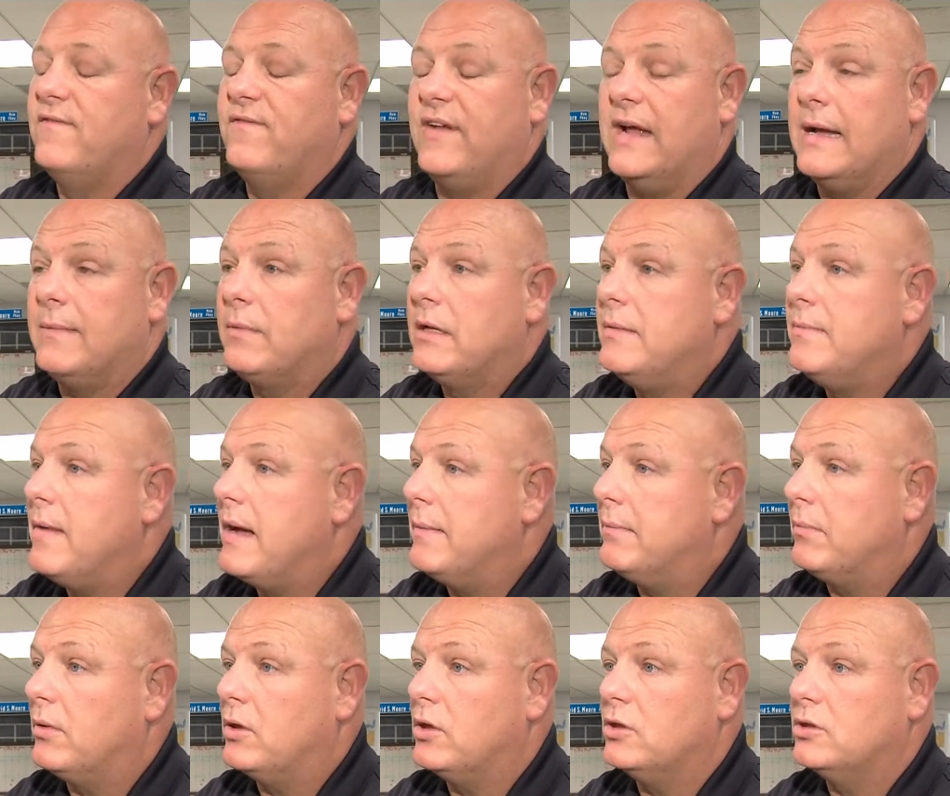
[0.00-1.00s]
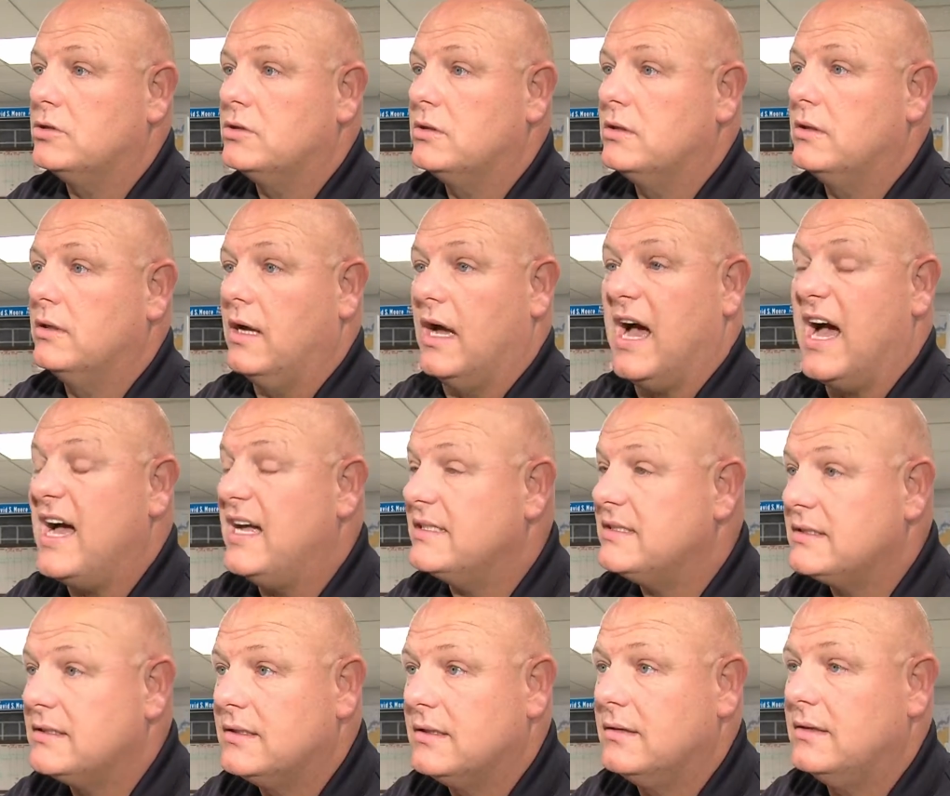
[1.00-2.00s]
family members,
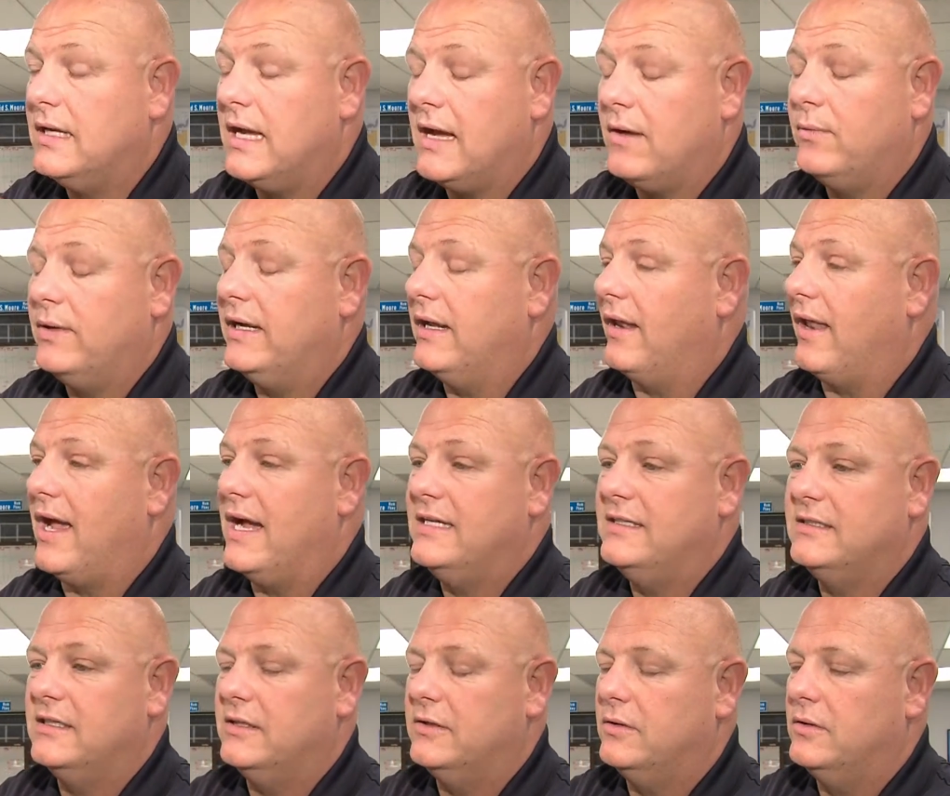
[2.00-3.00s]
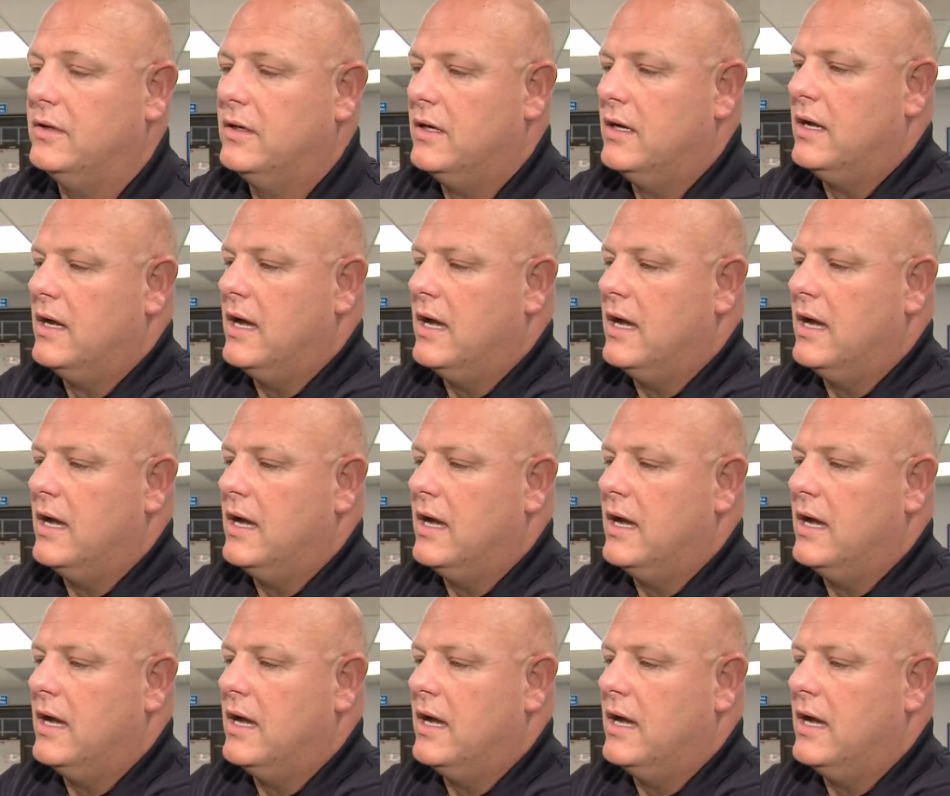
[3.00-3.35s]
us. Yeah, we get lied to.